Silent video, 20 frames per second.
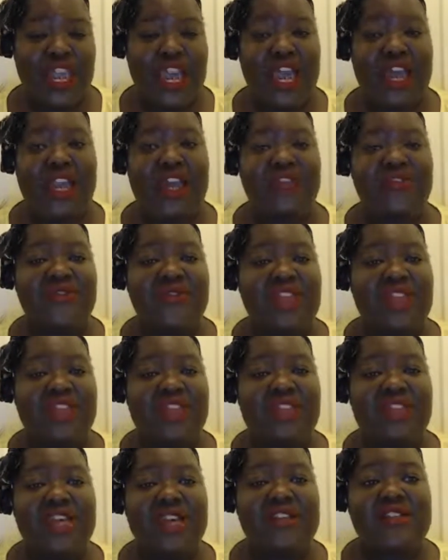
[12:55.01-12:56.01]
And I
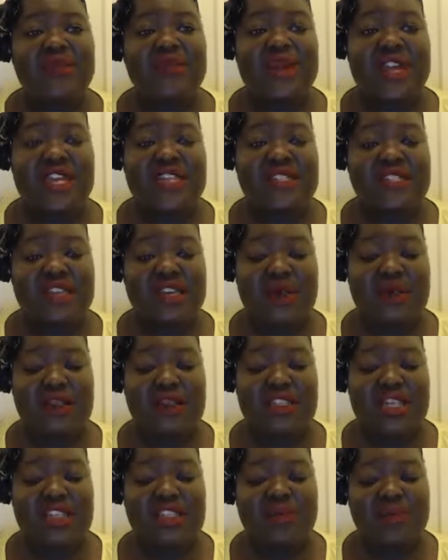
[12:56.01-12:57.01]
think that's
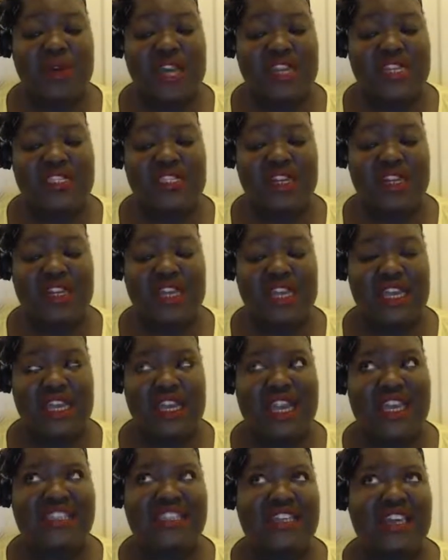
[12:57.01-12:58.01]
basically
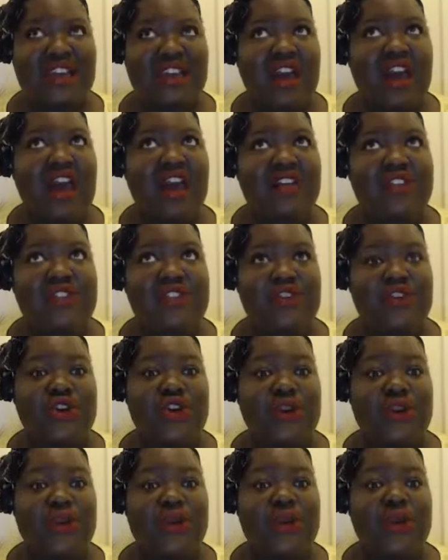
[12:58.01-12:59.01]
letting us
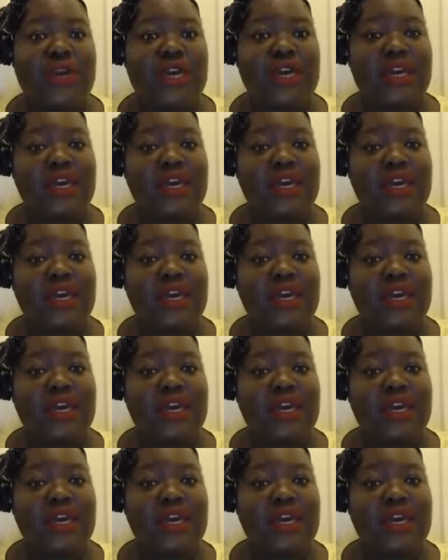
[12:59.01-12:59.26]
know